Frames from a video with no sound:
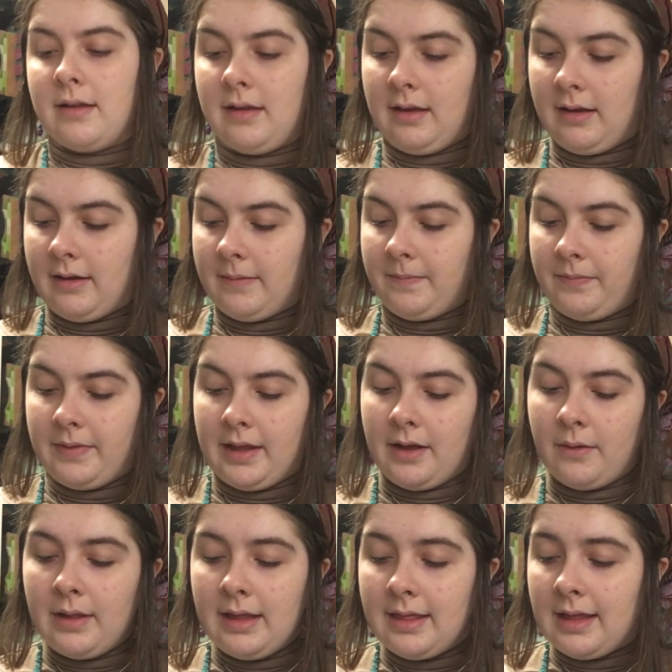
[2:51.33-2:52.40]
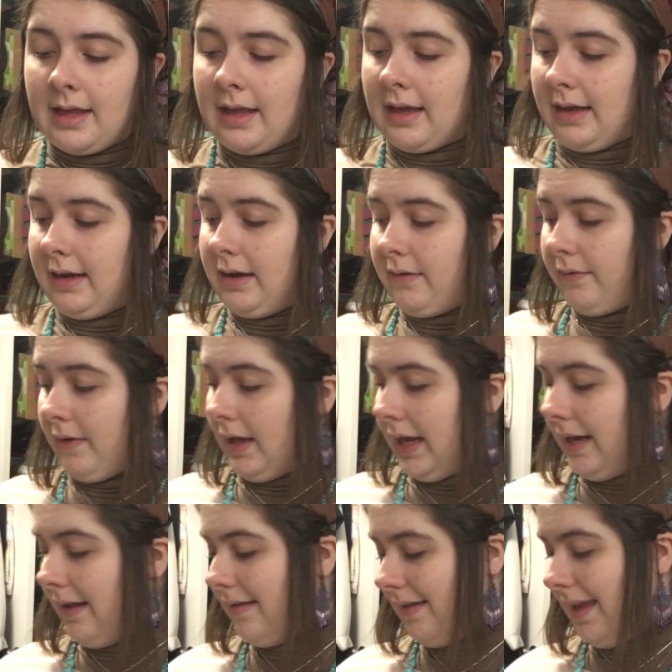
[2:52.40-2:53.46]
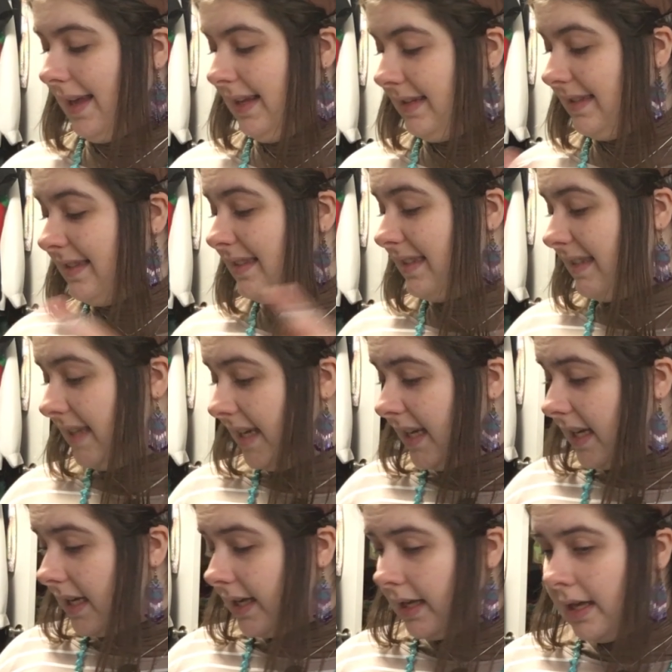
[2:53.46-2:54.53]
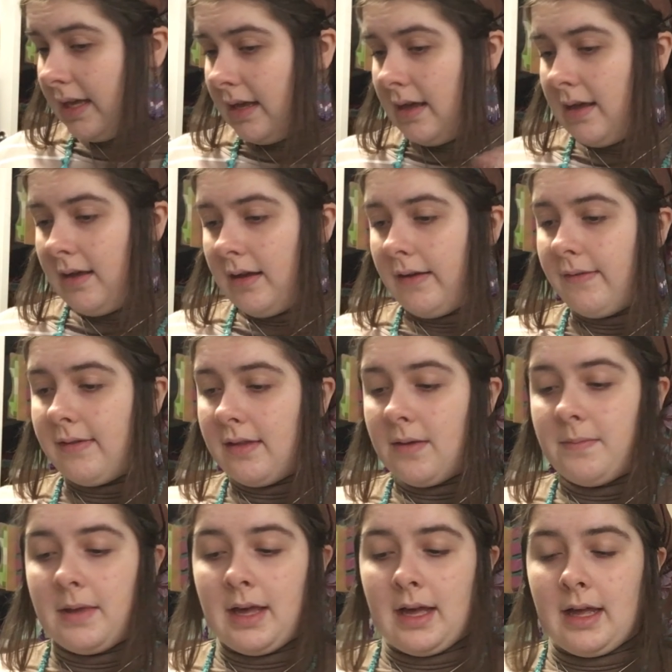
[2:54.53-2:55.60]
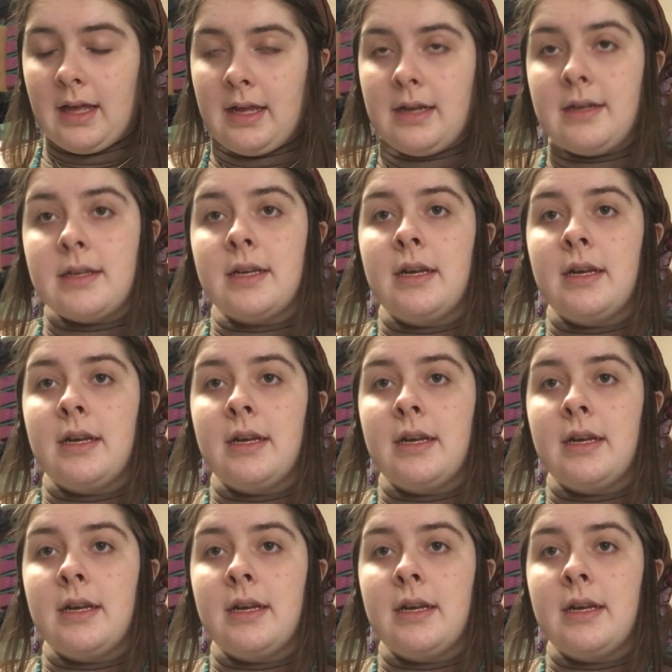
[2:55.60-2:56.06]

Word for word: Um, the only thing I need to find is like a stick of some kind